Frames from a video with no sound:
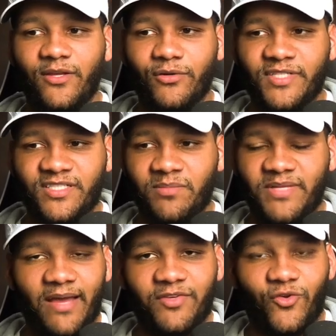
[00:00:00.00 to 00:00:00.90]
the
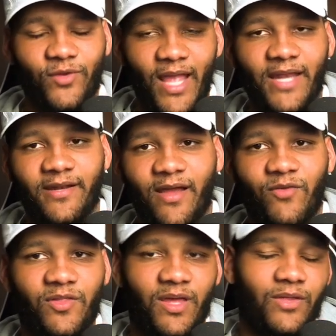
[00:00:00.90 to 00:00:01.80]
ecosystem devs created
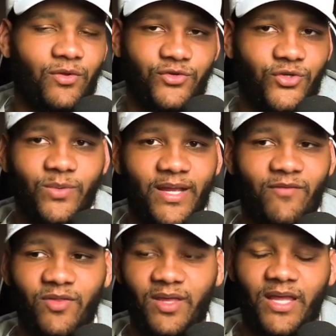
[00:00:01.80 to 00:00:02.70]
everything, they're
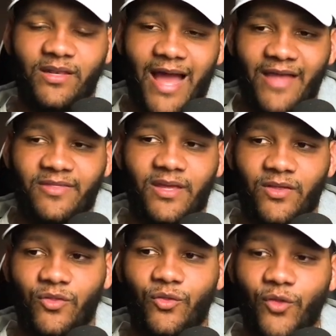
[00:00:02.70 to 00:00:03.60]
doing everything. And I
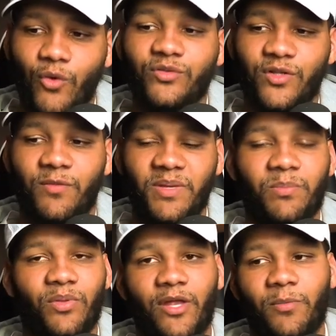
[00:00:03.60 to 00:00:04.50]
think those are the
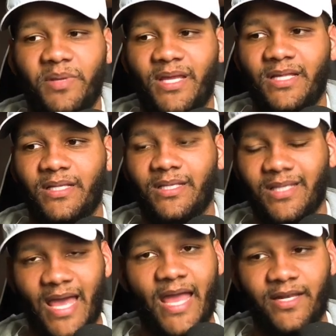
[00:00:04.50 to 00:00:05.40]
people that are being
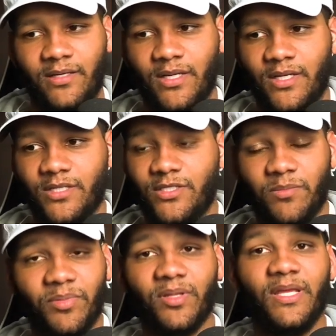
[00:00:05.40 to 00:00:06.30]
led
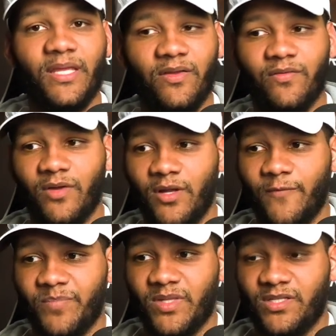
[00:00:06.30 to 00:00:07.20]
to believe
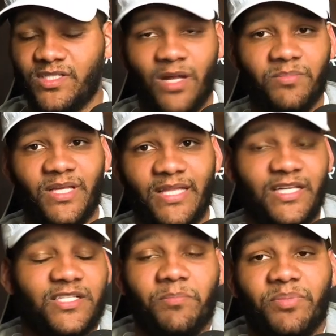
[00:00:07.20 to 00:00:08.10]
something
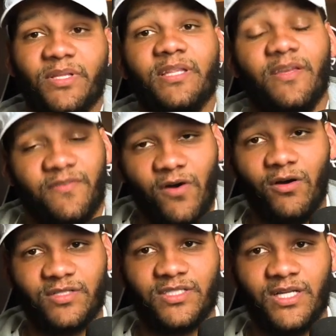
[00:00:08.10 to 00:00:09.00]
that is completely
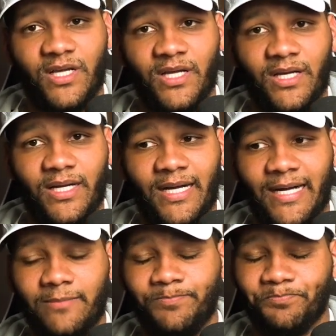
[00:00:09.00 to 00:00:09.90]
false.
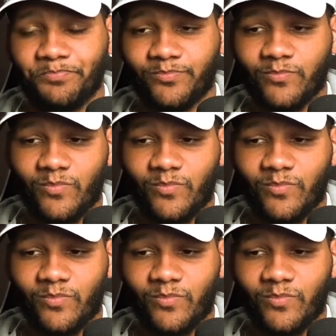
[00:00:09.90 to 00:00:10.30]
Um,